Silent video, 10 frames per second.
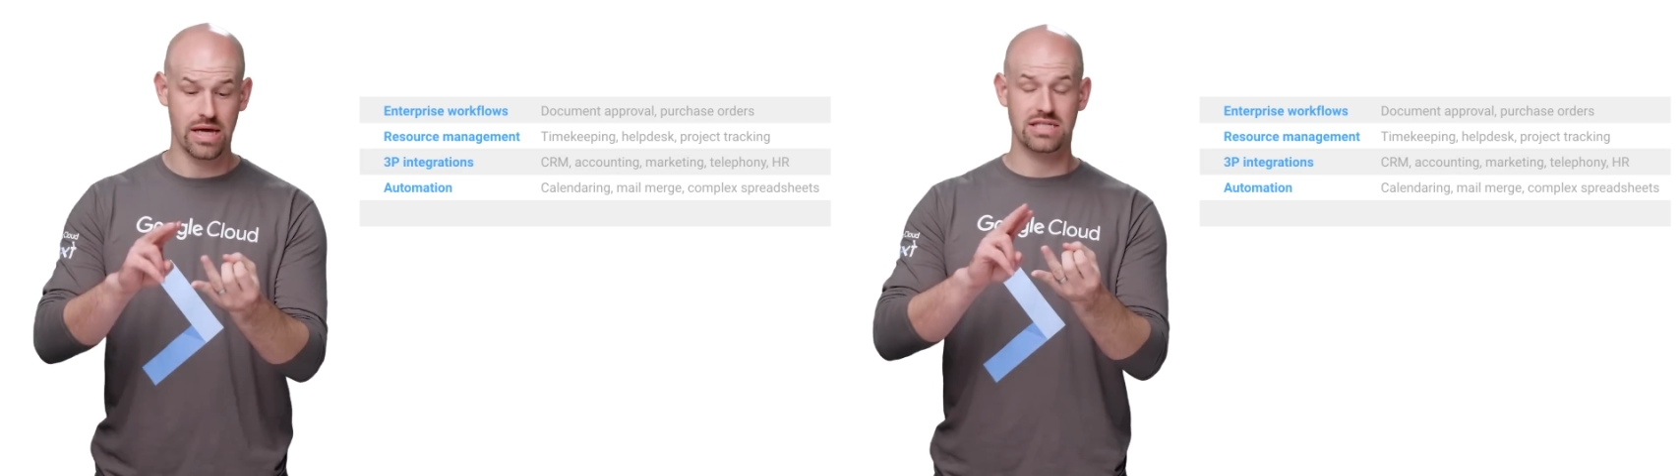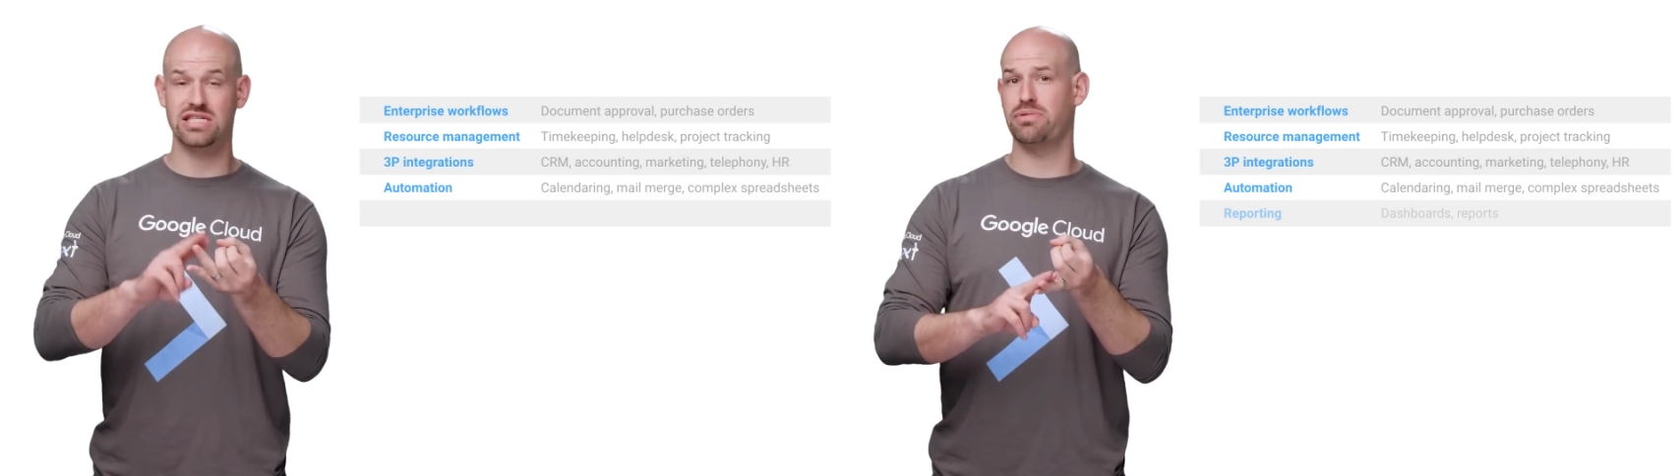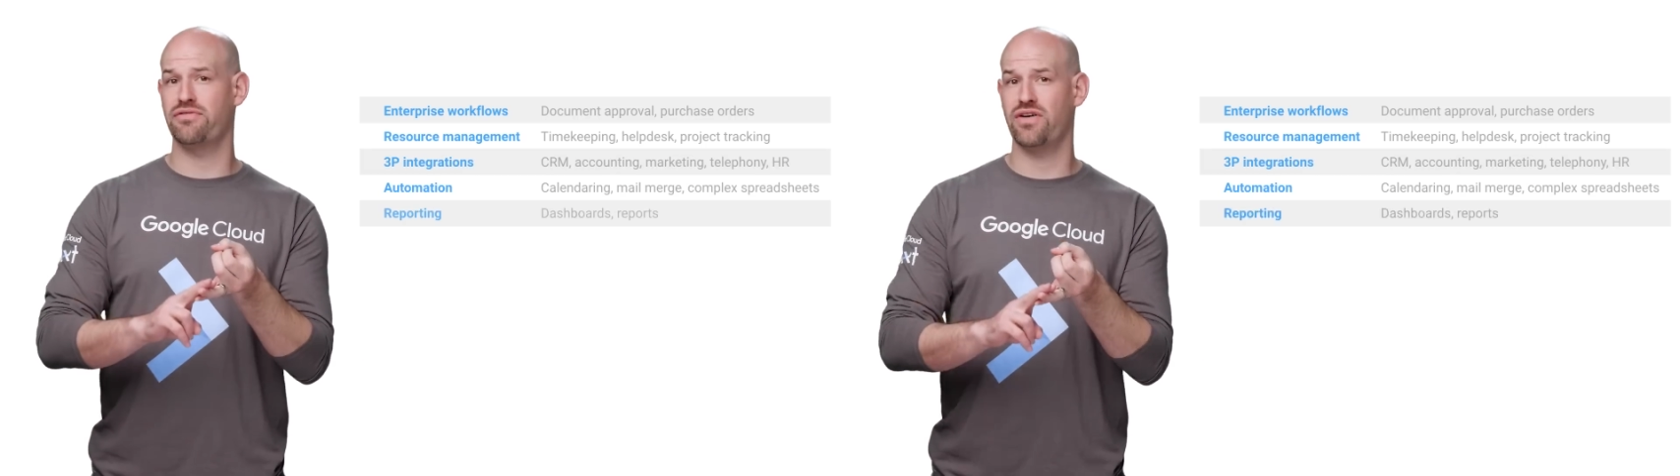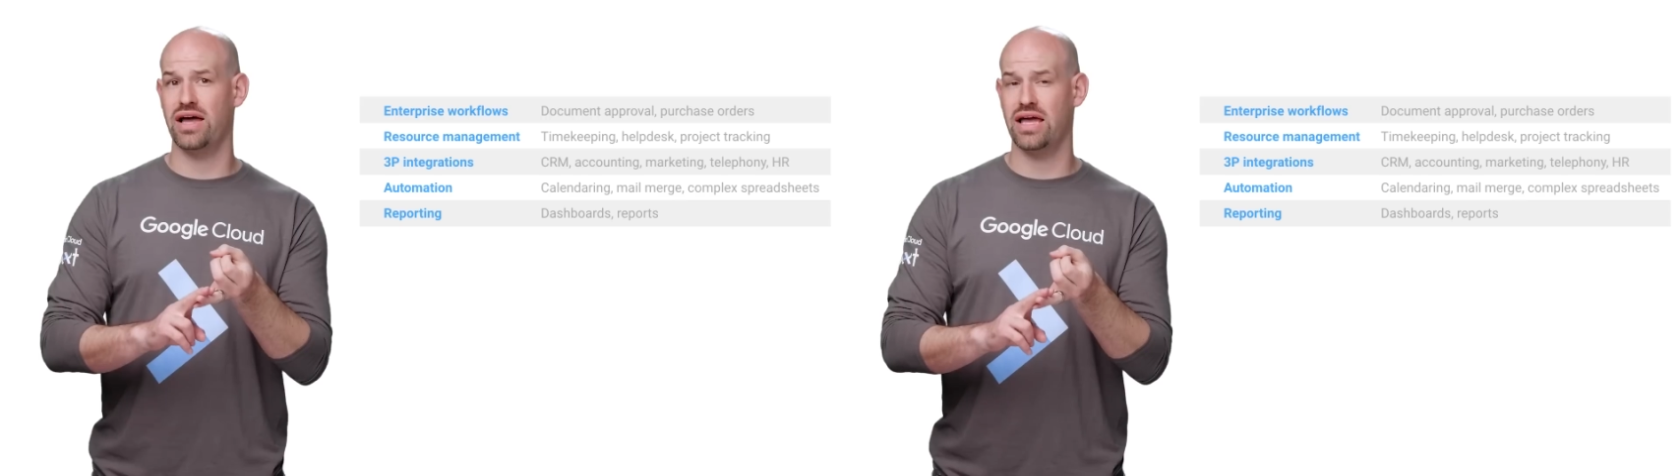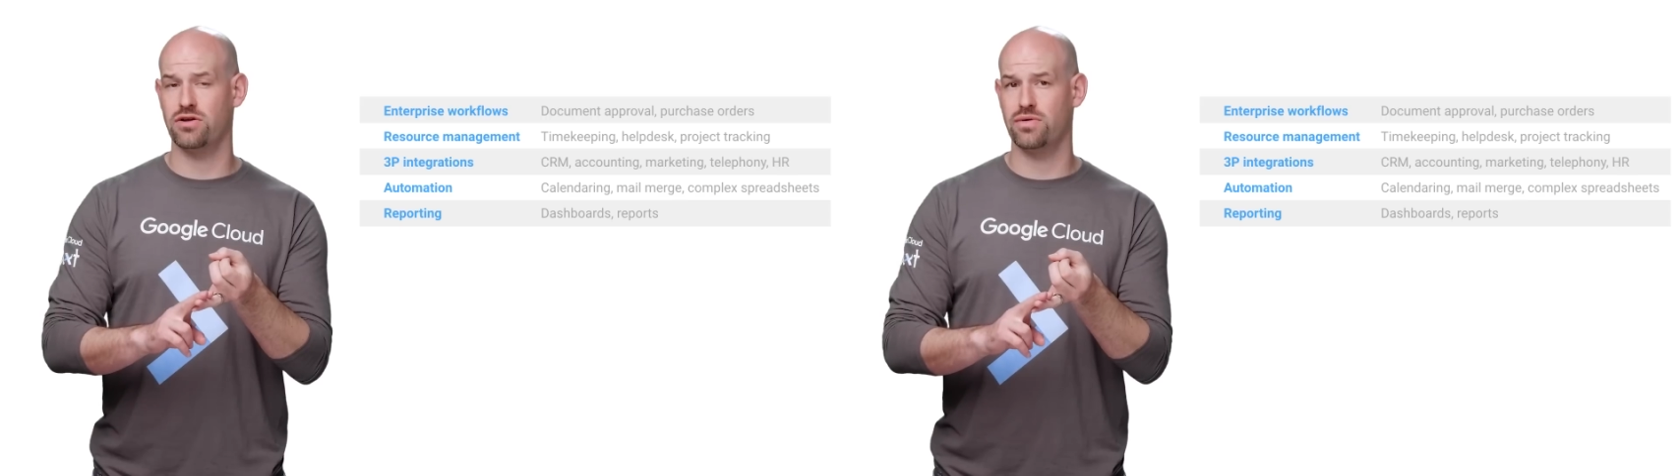
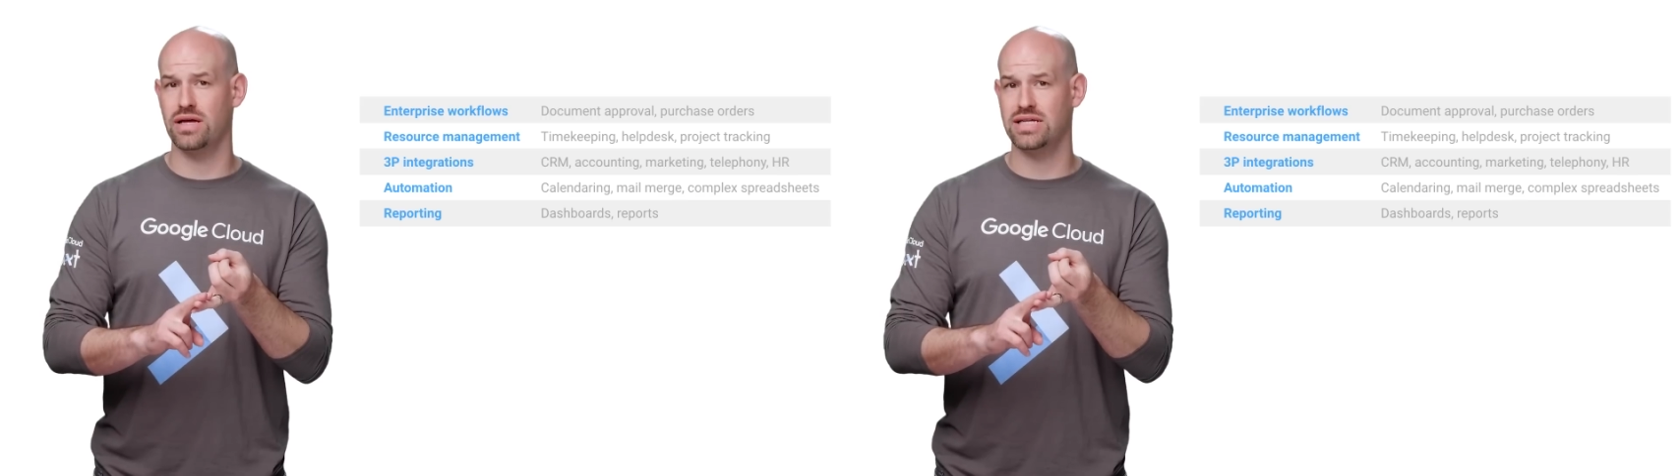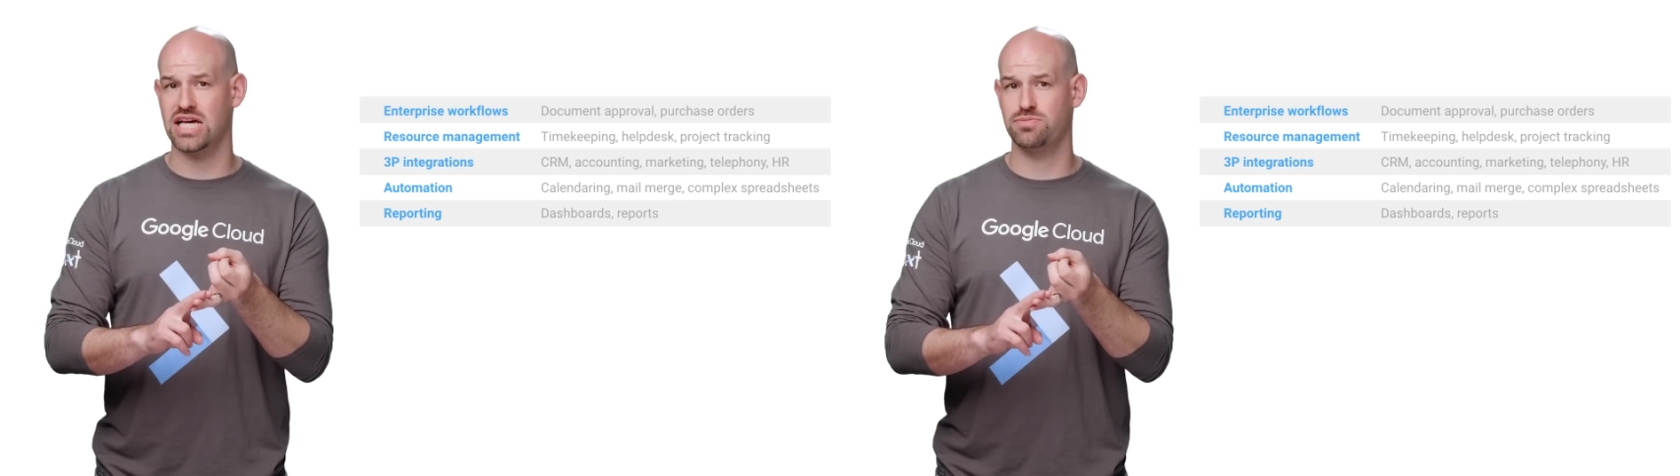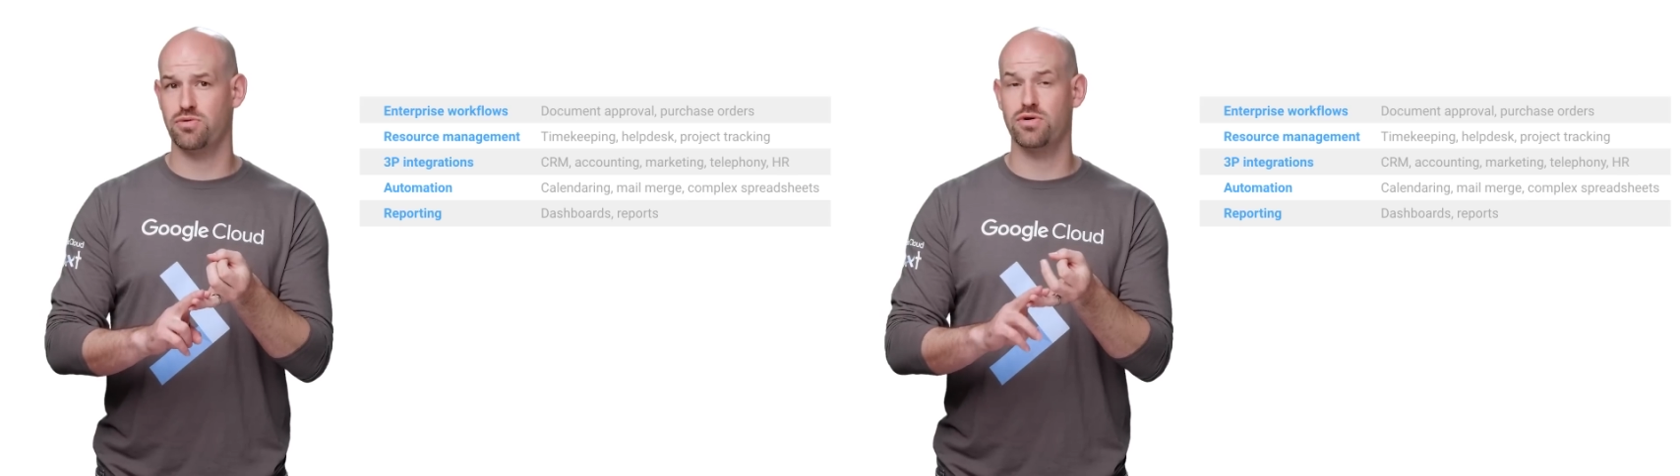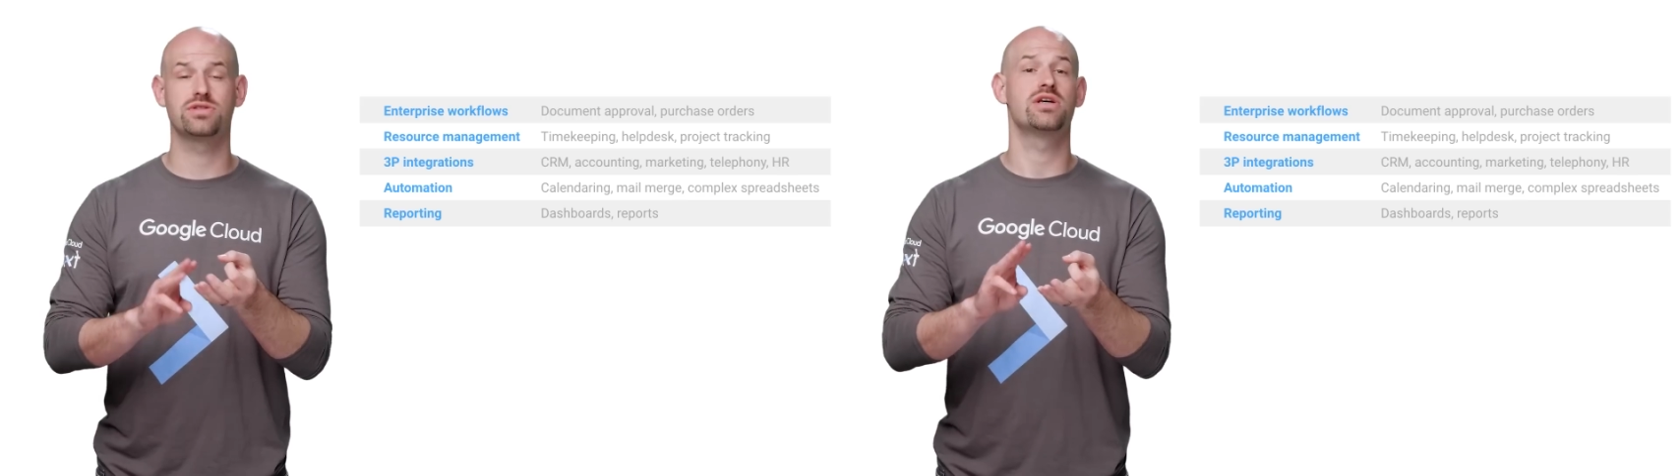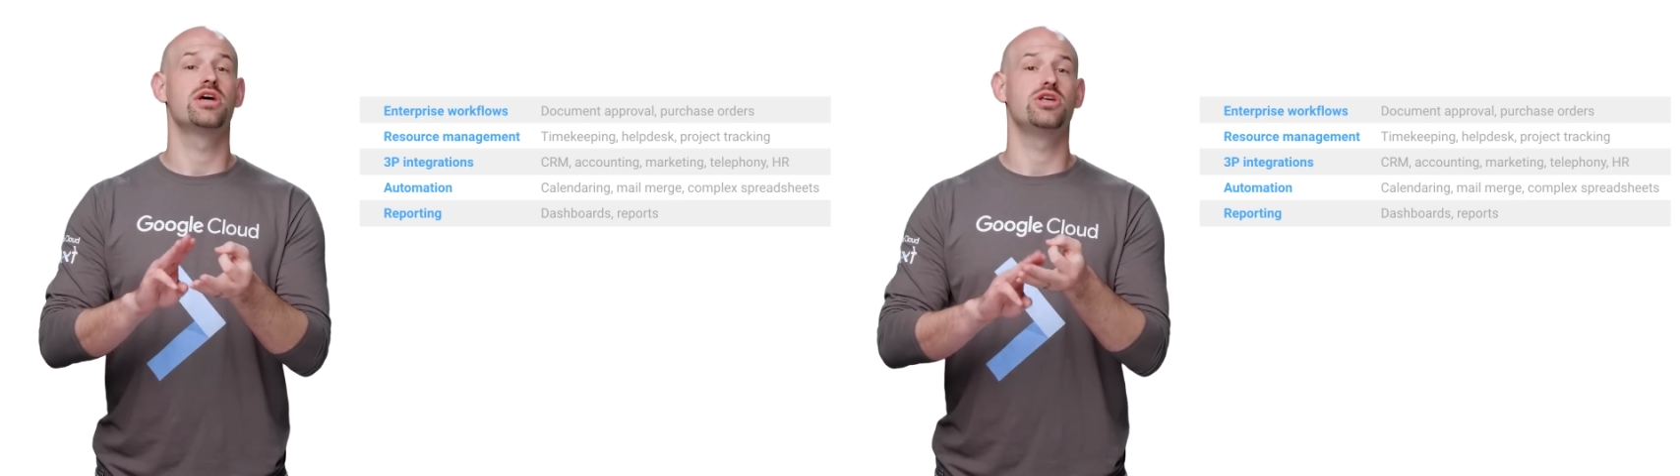simplify and create dashboards,